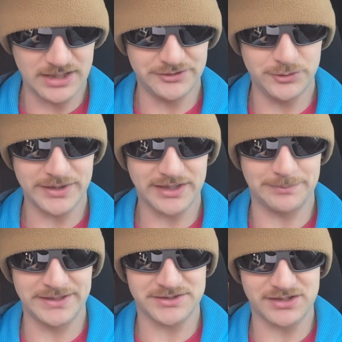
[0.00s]
New Era
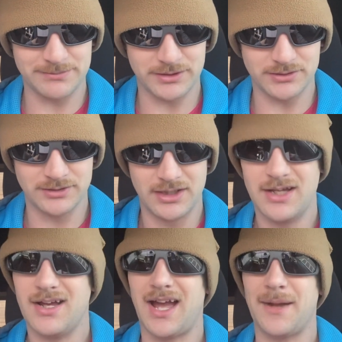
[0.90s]
Pinstripe Bowl.
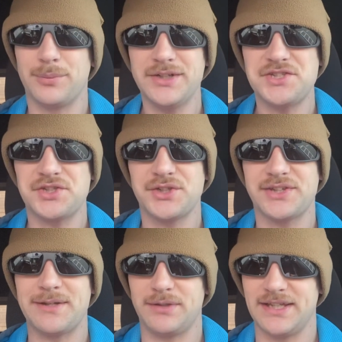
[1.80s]
I'm pretty sure
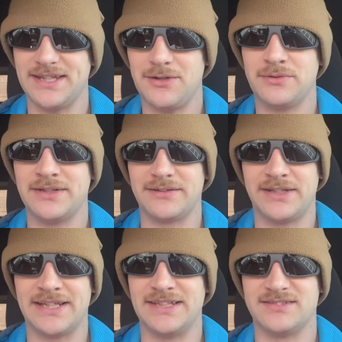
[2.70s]
they played that one at
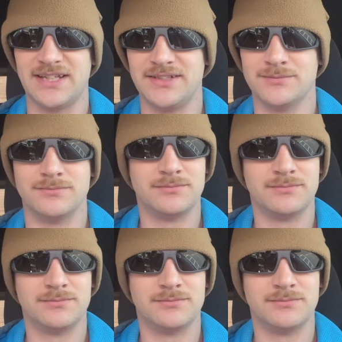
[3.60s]
Yankee Stadium.